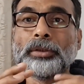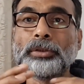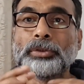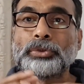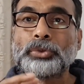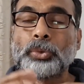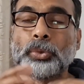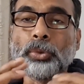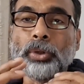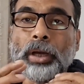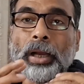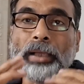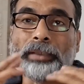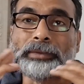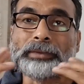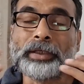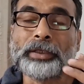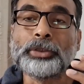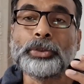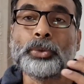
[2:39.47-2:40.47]
So
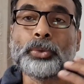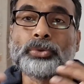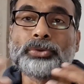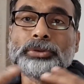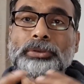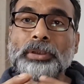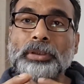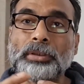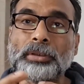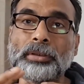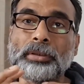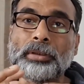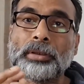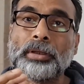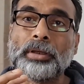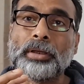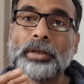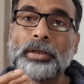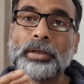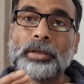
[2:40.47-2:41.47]
as a user,
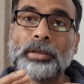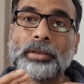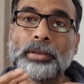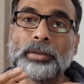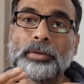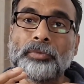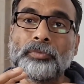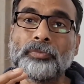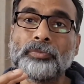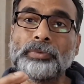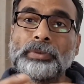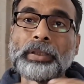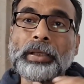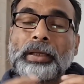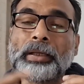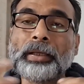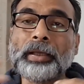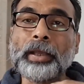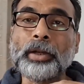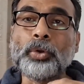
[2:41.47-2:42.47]

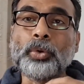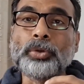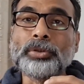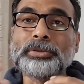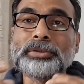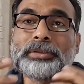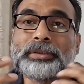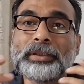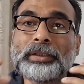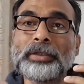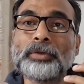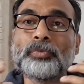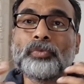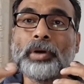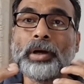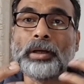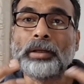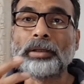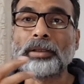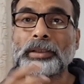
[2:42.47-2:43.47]
they cannot see
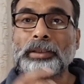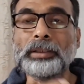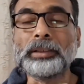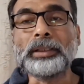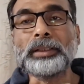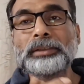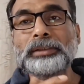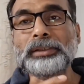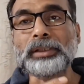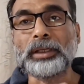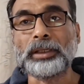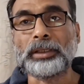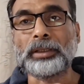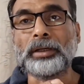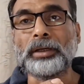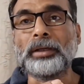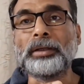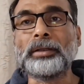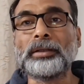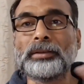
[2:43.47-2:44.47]
what it is
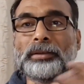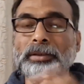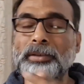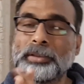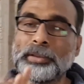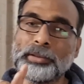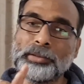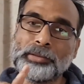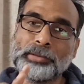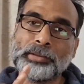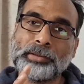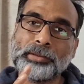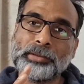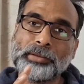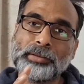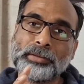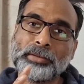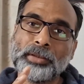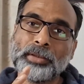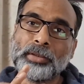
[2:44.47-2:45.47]
written in
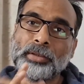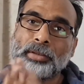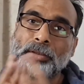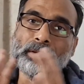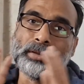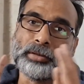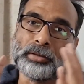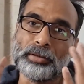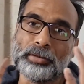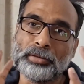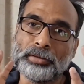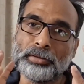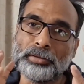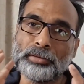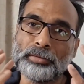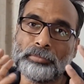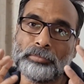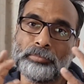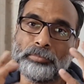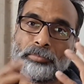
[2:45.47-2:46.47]
the
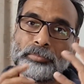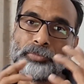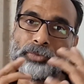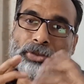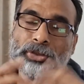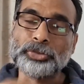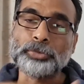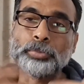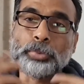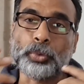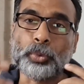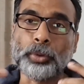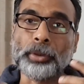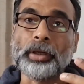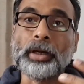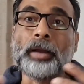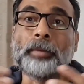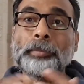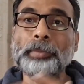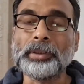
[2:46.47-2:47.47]
these
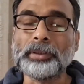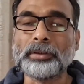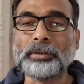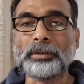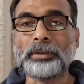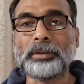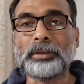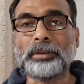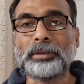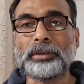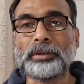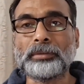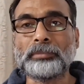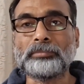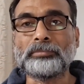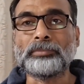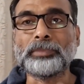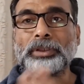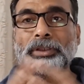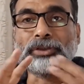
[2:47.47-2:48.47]
programming
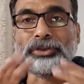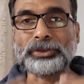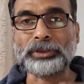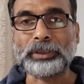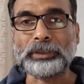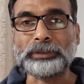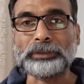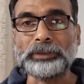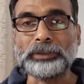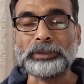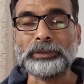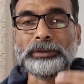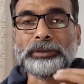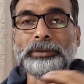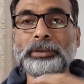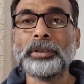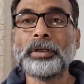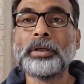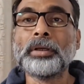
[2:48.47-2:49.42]
instructions.